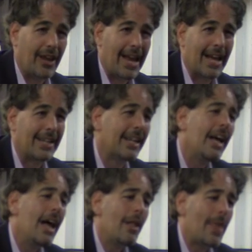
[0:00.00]
And
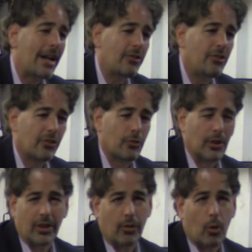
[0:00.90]
that is just
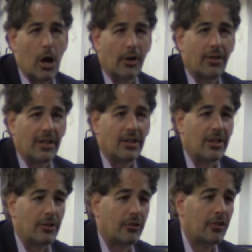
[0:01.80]
really the wrong thing to do.